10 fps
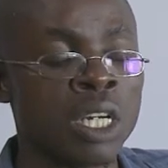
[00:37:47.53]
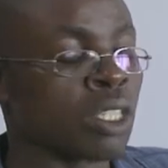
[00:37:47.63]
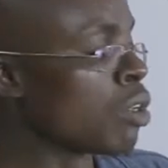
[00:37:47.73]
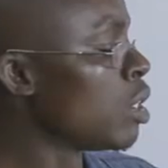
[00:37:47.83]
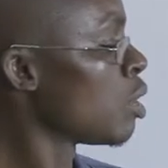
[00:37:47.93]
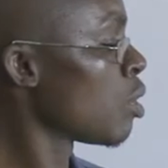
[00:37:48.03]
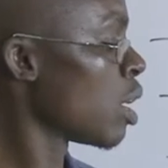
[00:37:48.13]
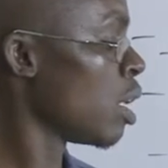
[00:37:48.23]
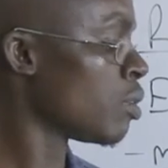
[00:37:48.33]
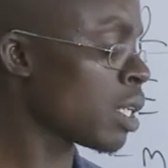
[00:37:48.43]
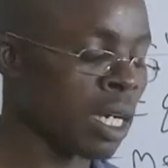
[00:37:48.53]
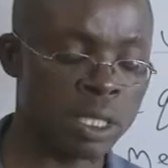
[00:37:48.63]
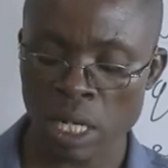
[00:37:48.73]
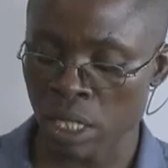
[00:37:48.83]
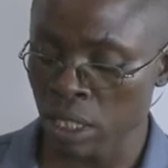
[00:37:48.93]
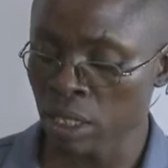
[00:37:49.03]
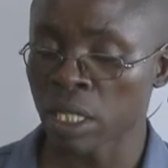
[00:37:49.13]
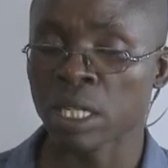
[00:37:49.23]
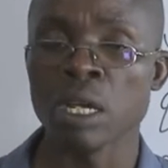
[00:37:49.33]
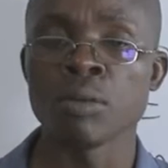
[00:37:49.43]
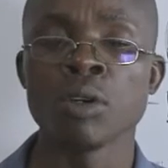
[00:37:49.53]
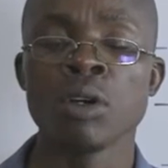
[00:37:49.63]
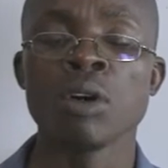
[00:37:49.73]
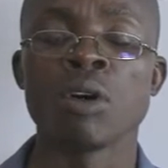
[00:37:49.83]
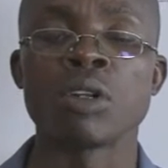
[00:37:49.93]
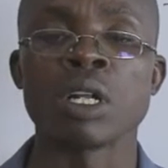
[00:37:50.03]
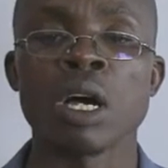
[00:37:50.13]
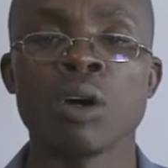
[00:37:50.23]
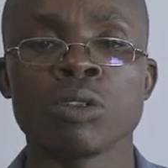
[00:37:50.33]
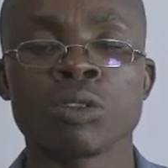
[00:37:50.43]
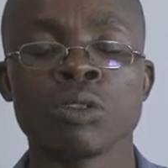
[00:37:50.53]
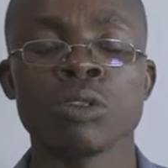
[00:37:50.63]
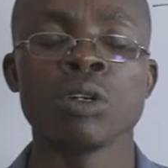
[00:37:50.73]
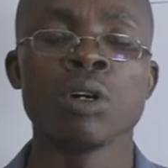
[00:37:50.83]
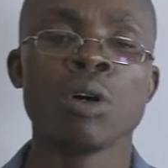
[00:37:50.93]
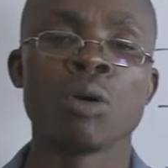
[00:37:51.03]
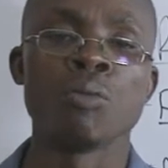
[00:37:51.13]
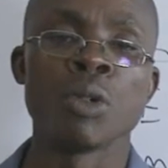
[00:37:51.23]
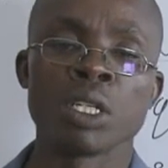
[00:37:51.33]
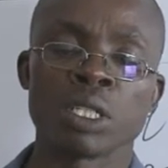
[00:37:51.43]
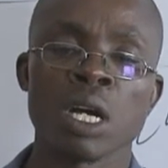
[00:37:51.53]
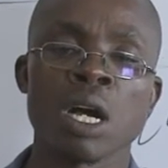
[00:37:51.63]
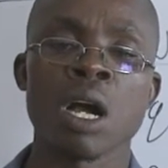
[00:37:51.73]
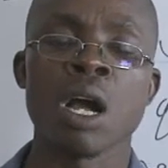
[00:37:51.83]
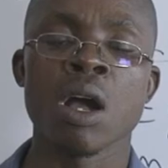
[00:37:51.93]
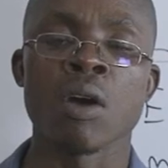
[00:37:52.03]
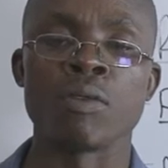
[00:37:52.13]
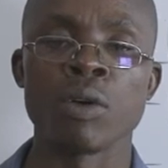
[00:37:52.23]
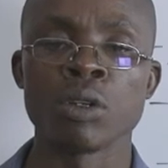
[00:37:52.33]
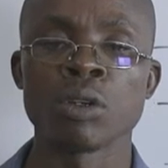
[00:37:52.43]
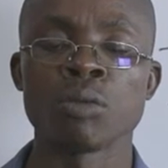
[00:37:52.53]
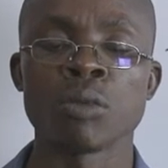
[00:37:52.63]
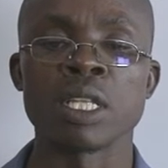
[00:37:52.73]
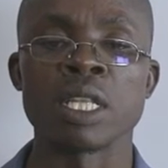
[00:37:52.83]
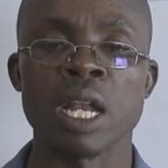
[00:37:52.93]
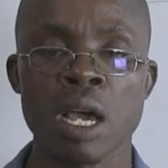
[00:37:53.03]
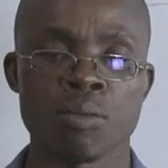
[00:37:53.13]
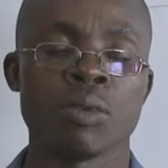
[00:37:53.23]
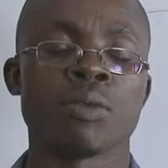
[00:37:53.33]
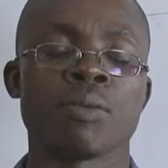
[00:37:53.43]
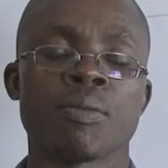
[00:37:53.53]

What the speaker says: So this one gives us an easier time on how to measure volume in the lab.